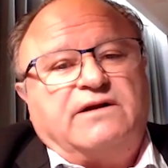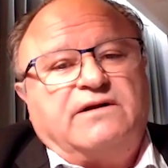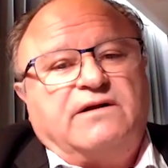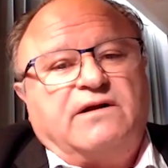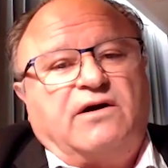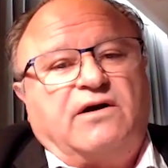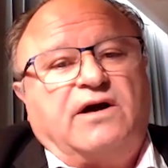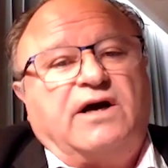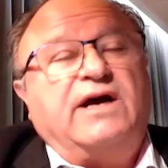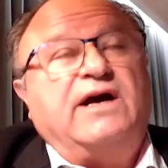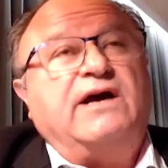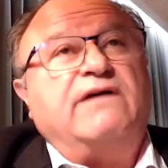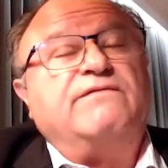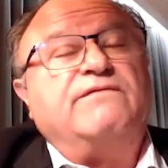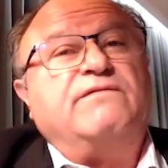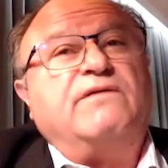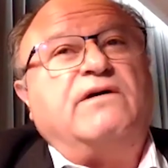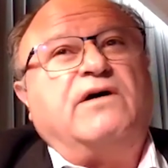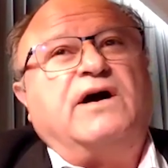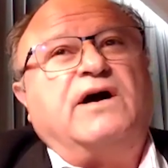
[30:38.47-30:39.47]
I
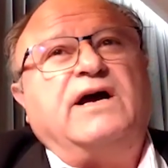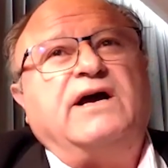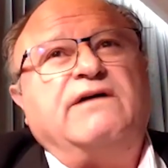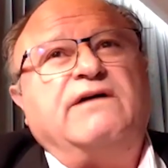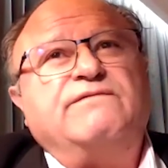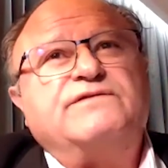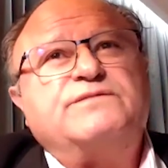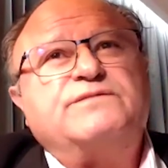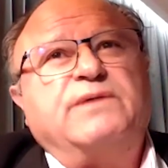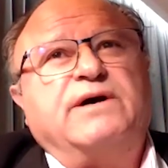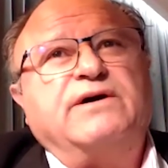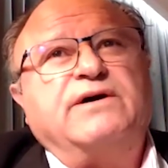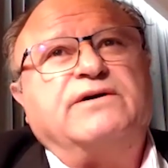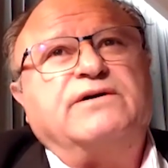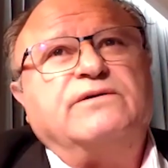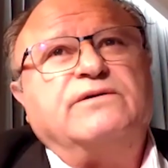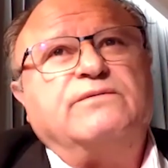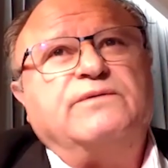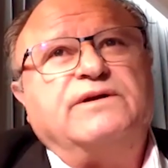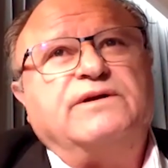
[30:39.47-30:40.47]
have
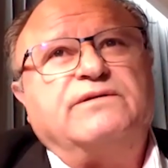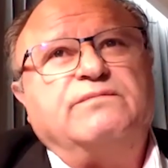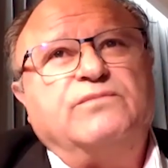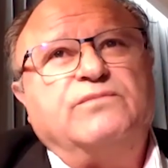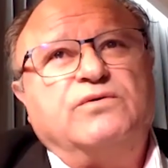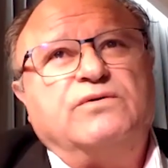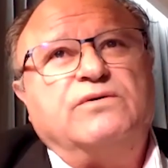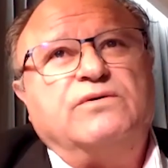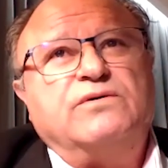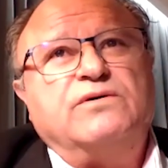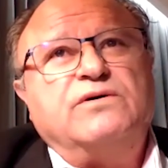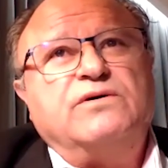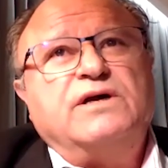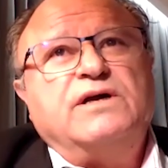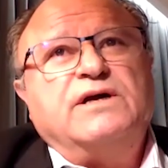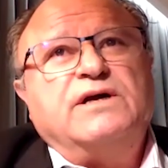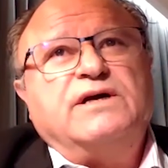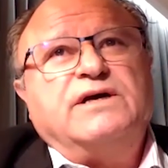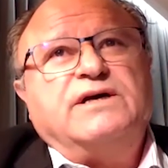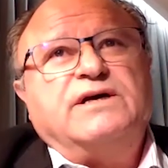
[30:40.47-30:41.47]
spoken with more
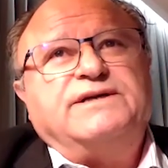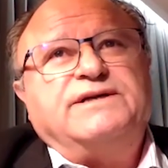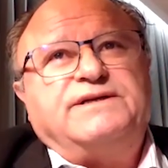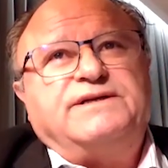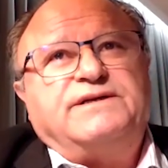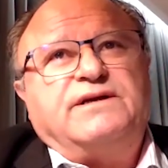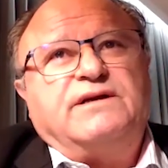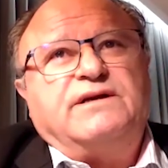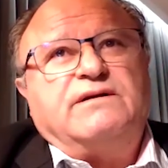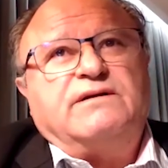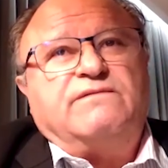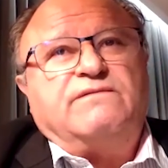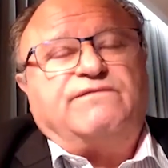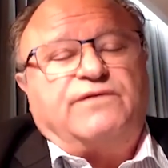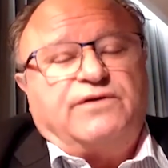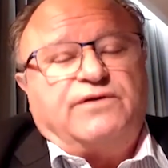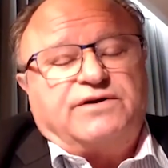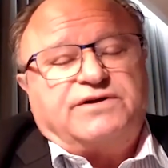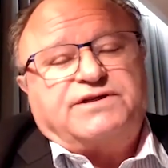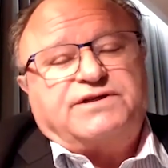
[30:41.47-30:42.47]

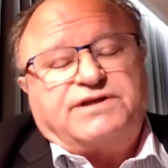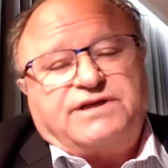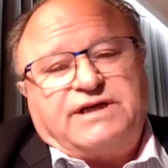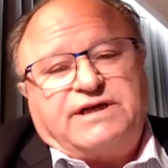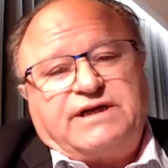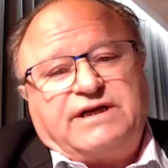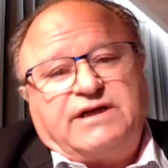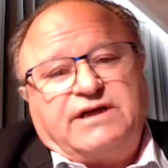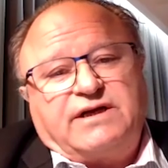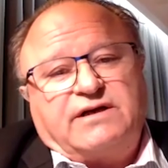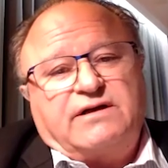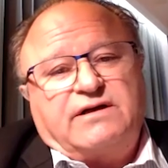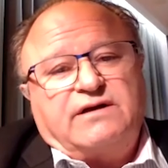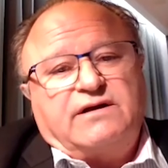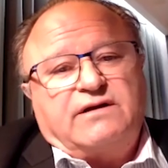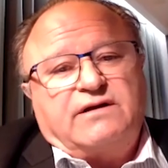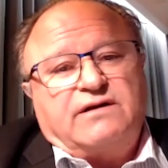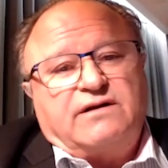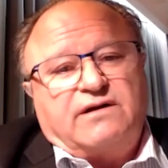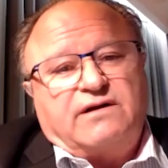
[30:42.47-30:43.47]
first tier
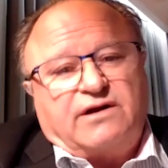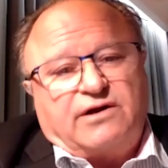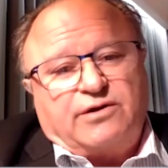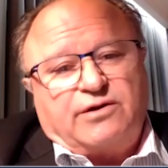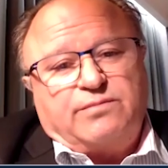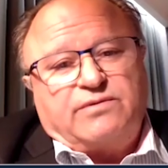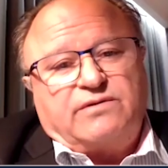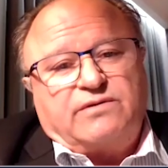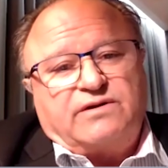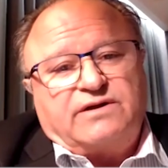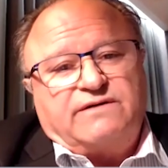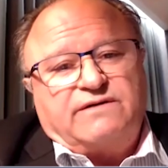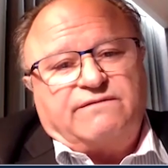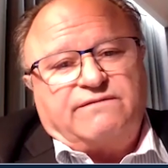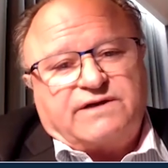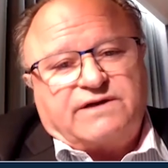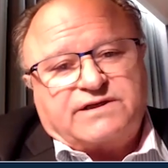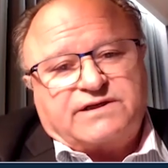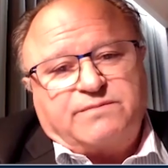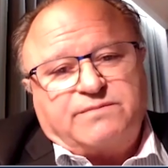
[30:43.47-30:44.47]
global
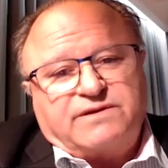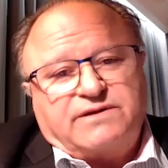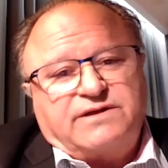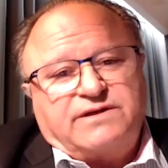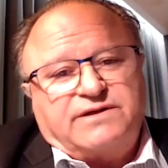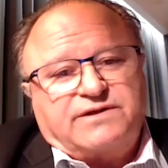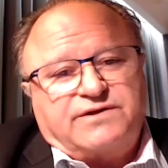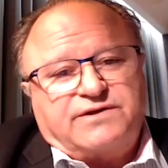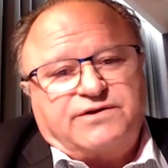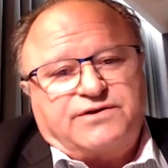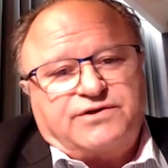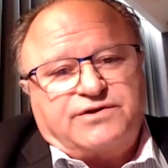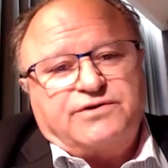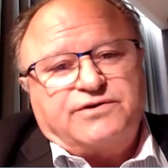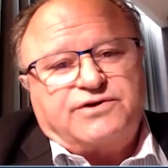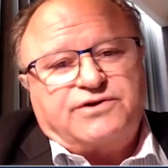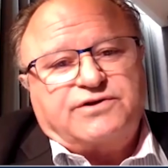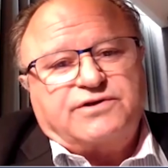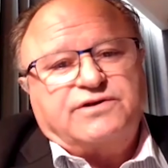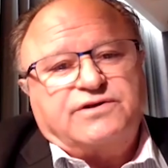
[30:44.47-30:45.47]
investment
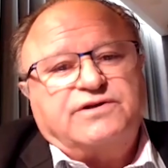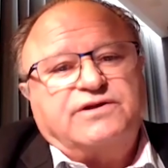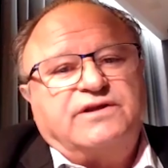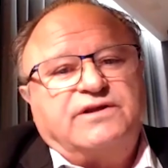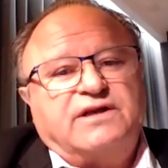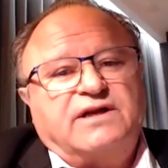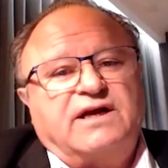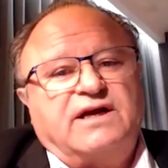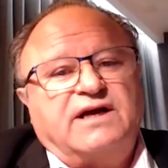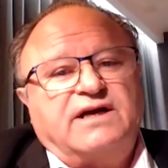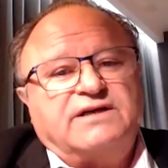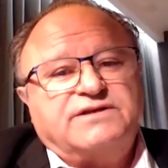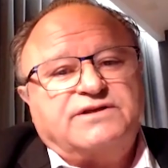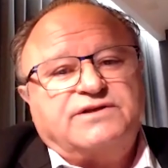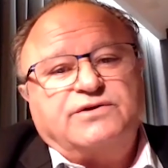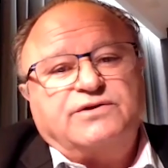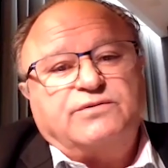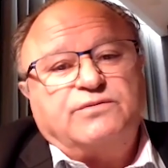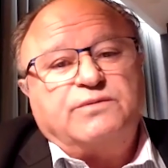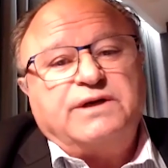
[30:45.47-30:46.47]
institutions in the last
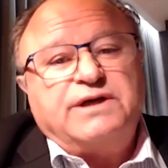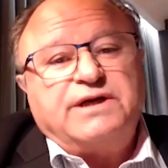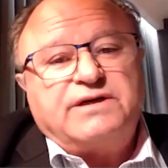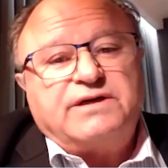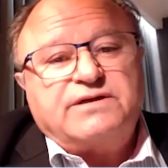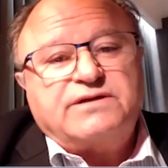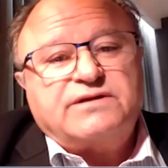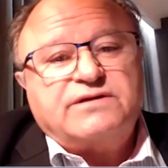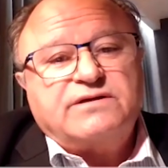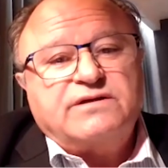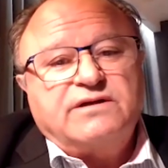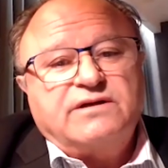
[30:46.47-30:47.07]
2 weeks.